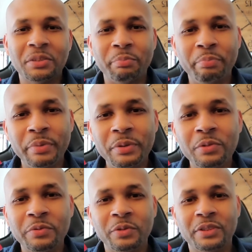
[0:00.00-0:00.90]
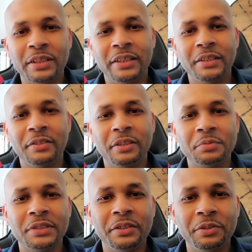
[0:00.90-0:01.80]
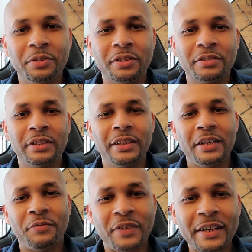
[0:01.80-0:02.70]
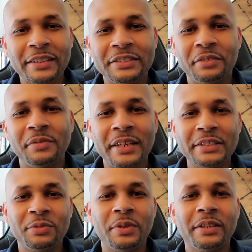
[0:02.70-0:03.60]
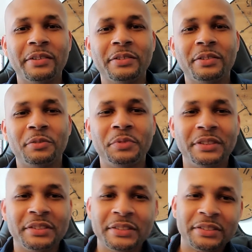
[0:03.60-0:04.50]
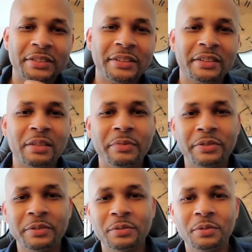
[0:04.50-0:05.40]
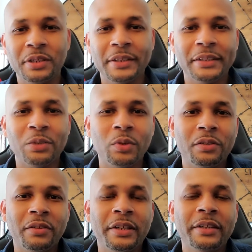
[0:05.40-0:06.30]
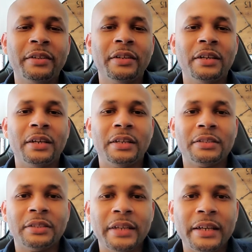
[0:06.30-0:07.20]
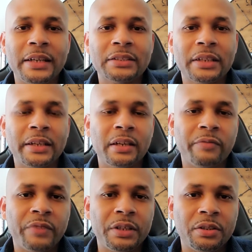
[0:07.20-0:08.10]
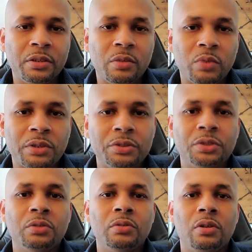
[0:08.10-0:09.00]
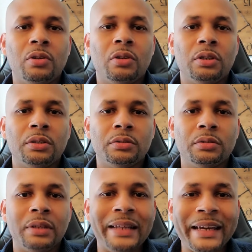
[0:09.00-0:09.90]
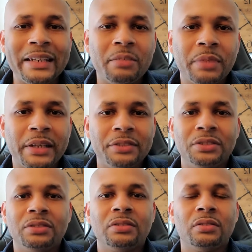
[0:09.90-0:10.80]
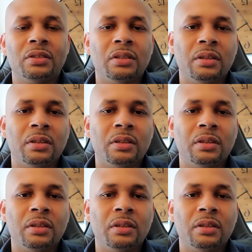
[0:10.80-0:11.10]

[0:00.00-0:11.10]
It's a beautiful day here in upstate New York. Finally, some nice weather. Hope you can see the sun coming through the window there. Today, guys, I got a video I'm going to do on landing pages.